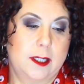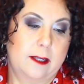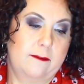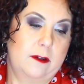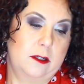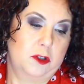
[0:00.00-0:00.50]
to
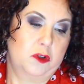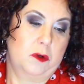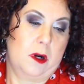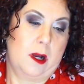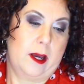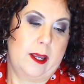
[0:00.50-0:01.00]
give it a
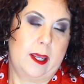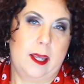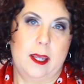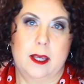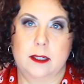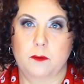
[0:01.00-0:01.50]
try
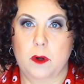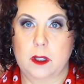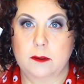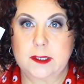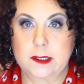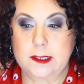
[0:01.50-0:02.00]
and while
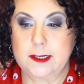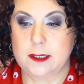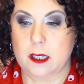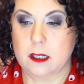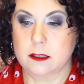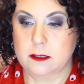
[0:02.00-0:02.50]
it was on
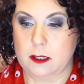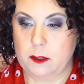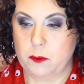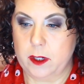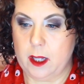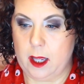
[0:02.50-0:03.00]
sale, so I
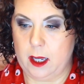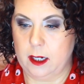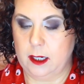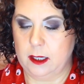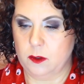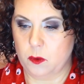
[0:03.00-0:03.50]
went ahead
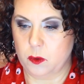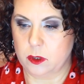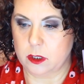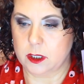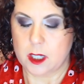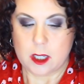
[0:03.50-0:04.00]
and
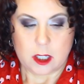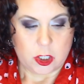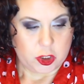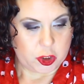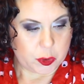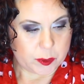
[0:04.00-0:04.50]
ordered
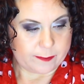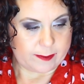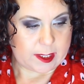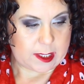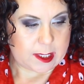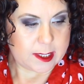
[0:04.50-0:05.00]
two of
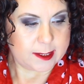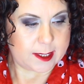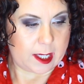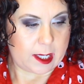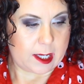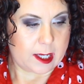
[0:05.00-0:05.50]
these
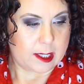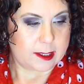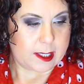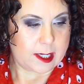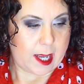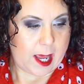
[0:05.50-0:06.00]
and
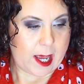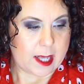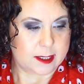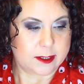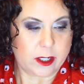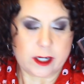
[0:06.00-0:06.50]
it
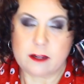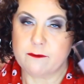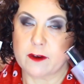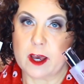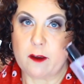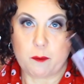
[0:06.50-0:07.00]
has
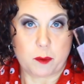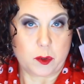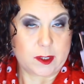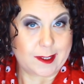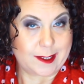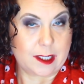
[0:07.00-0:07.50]

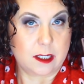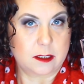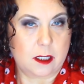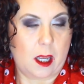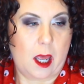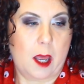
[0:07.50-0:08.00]

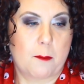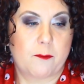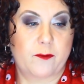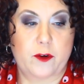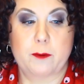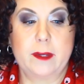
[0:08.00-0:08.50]
95% um,
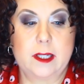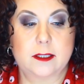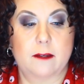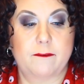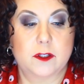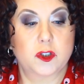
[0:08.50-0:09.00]
ferment
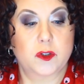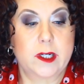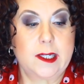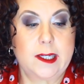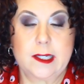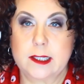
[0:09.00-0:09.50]

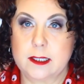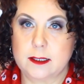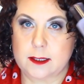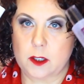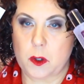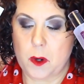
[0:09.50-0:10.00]
filtrate in it.
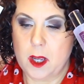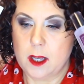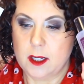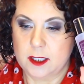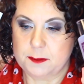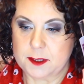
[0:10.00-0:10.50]
So
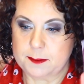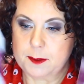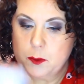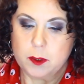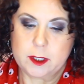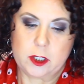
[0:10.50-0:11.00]
it's supposed to
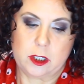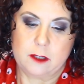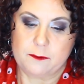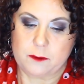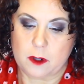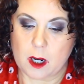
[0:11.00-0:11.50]
be really
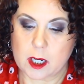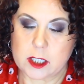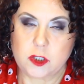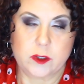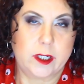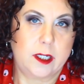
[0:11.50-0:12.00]
good for
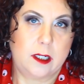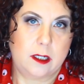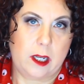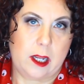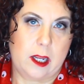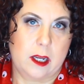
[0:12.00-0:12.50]

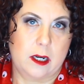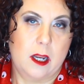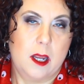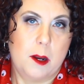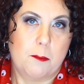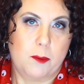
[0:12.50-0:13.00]
hydrating and
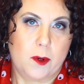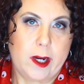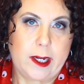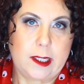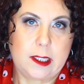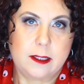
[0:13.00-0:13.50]

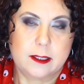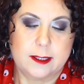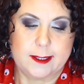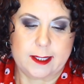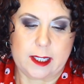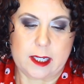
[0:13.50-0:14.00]
brightening the
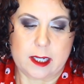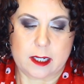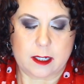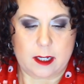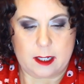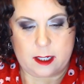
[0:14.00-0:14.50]

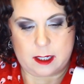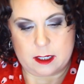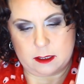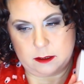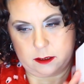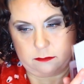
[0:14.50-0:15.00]
skin.
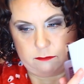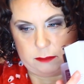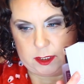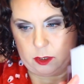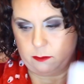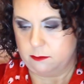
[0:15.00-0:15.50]
And
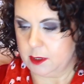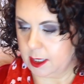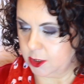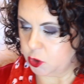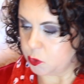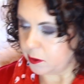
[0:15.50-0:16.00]
so
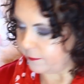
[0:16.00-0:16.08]
got two